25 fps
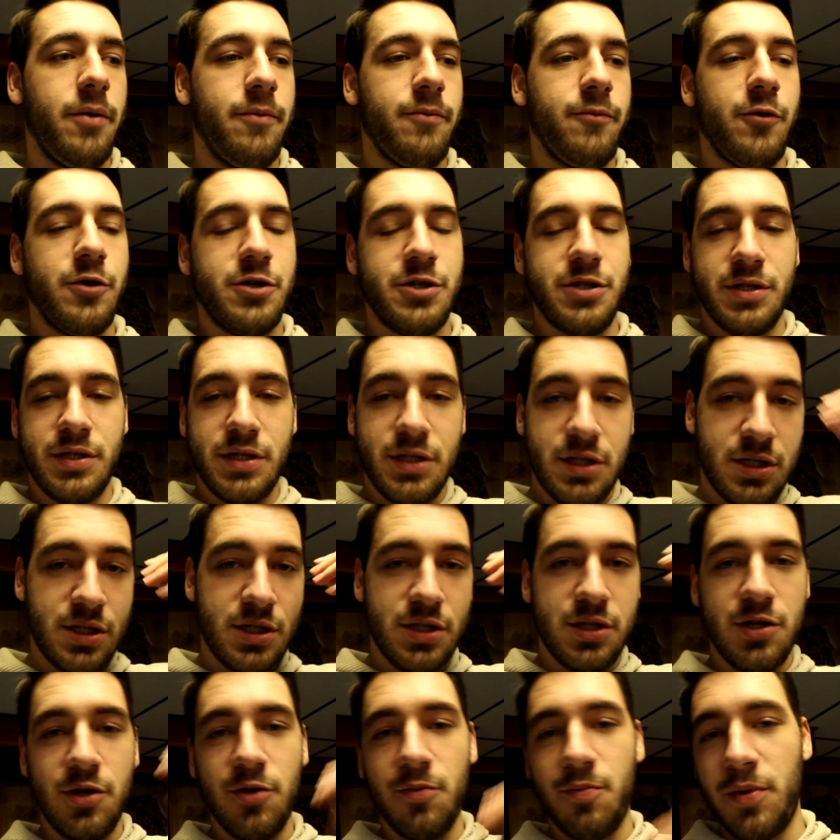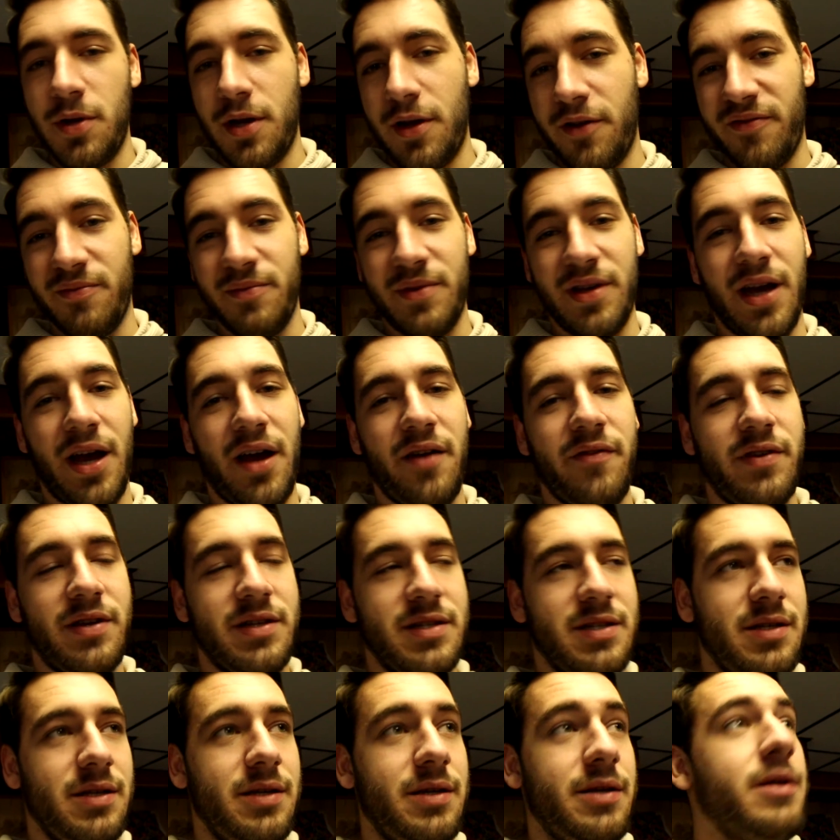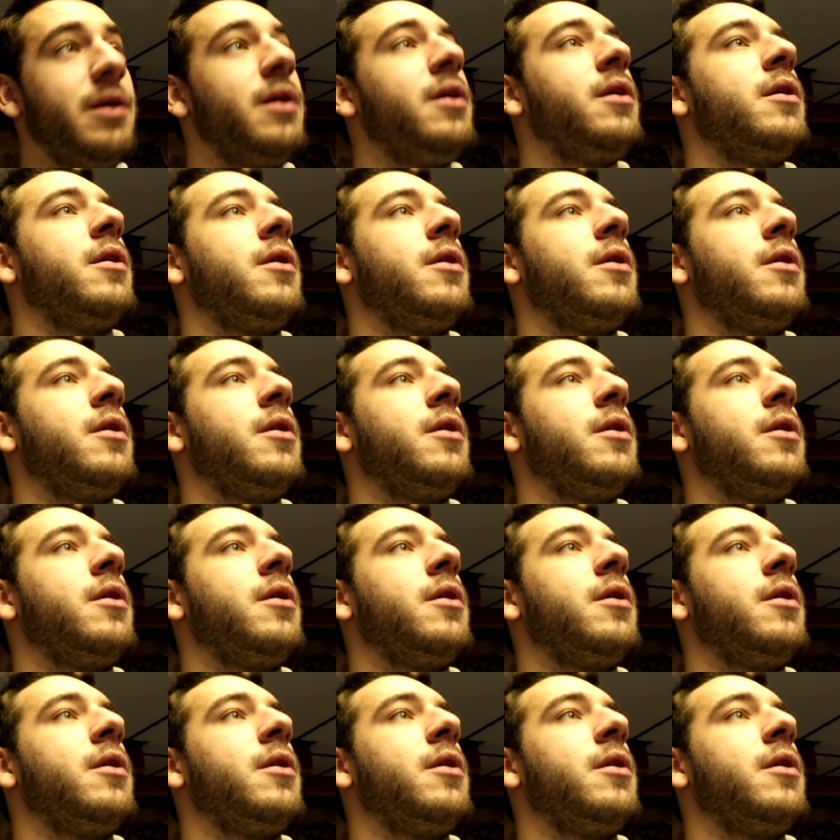which is stupid of me, obviously.